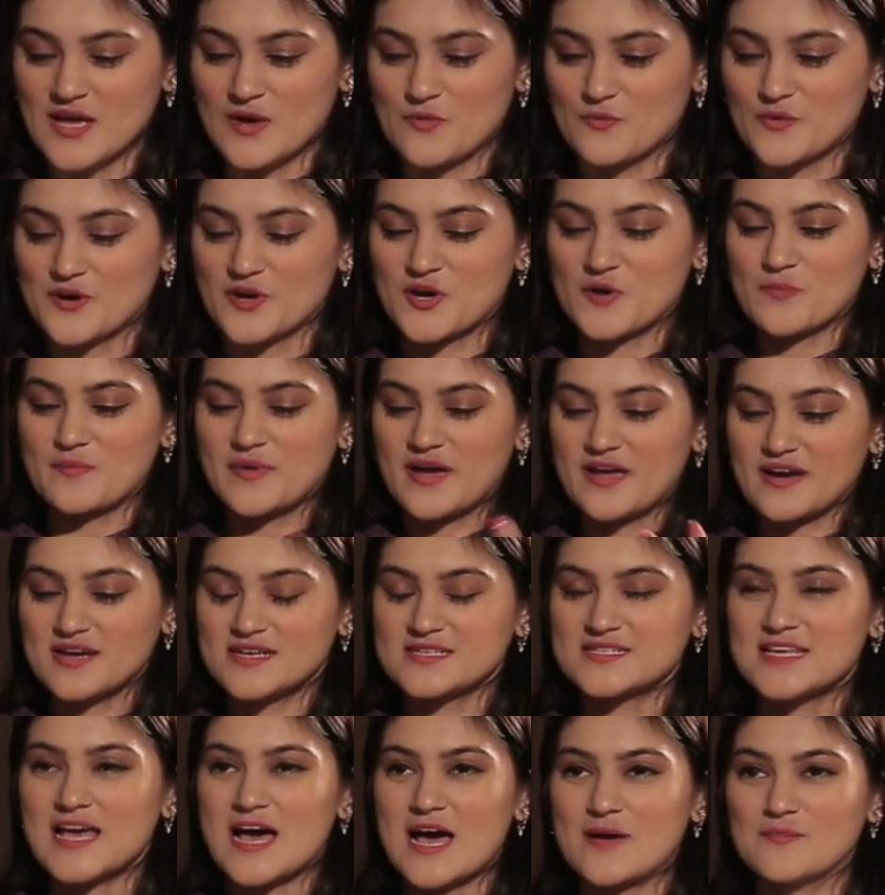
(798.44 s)
were your
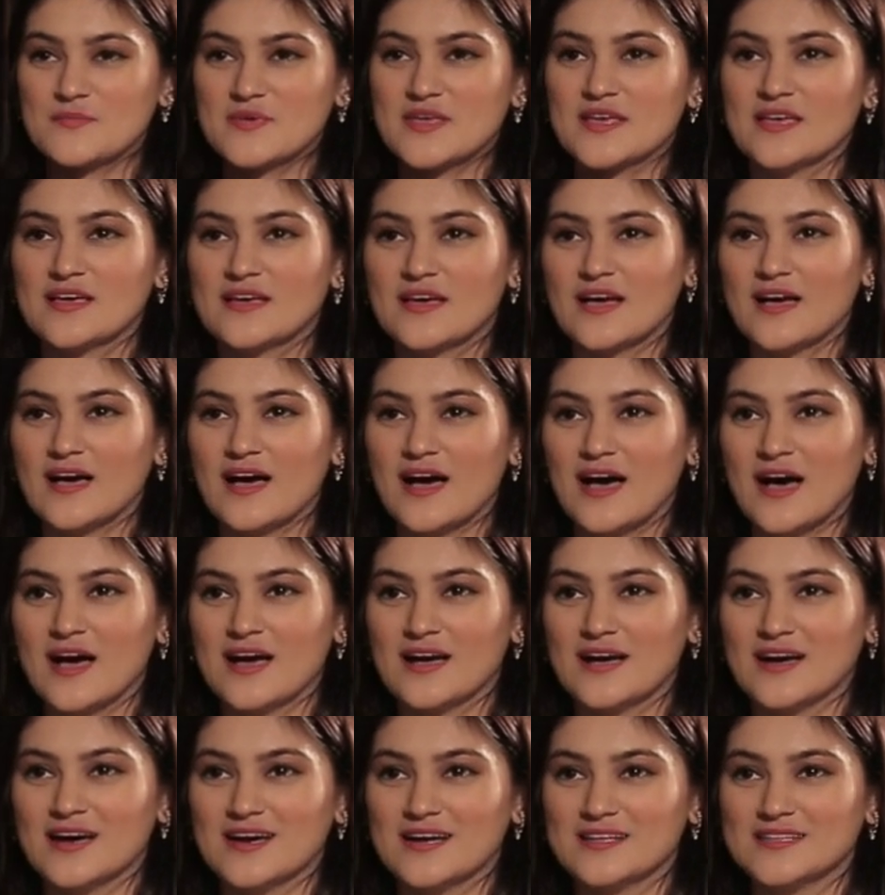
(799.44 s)
parents happy?
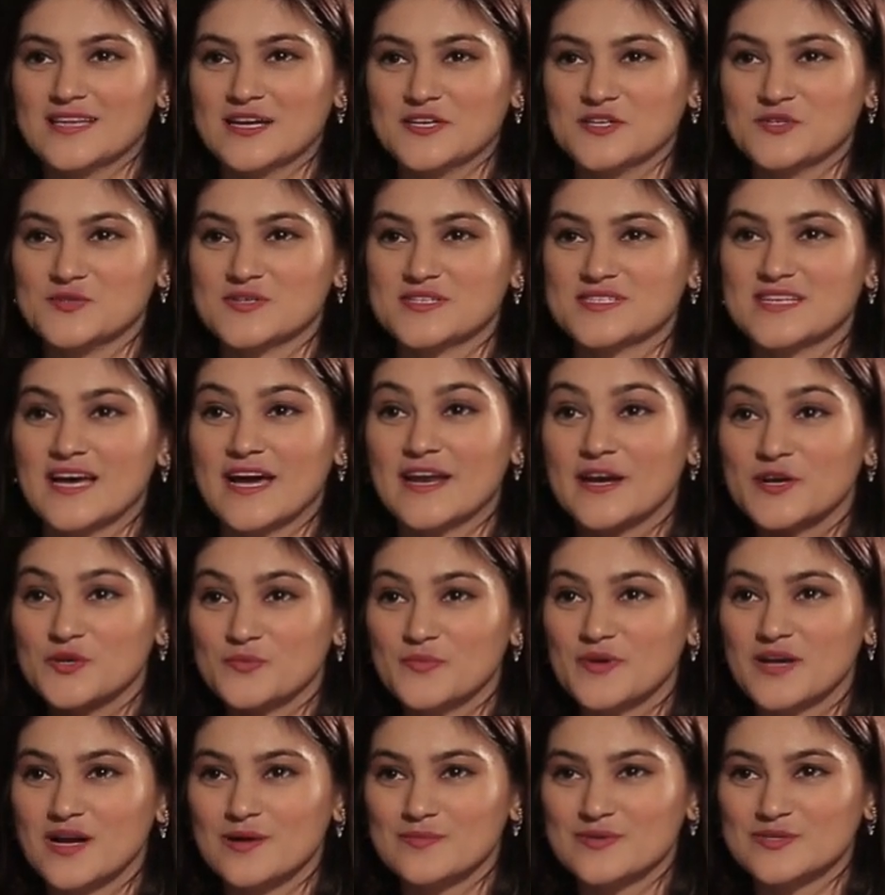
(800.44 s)
That you decided to
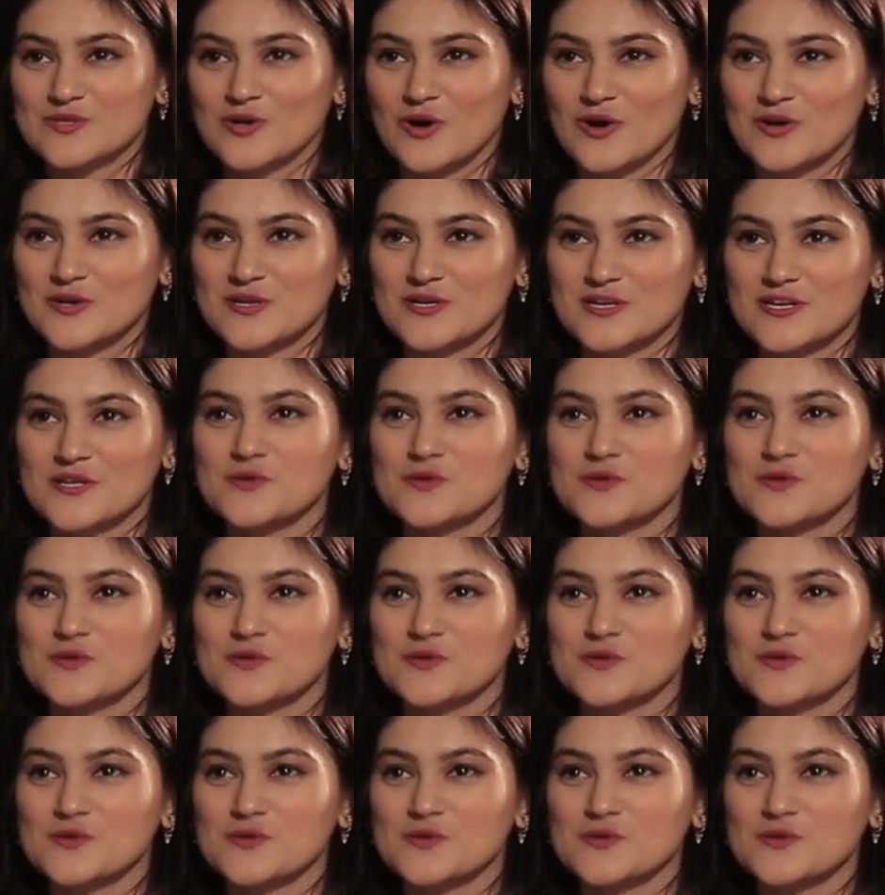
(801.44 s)
become a doctor.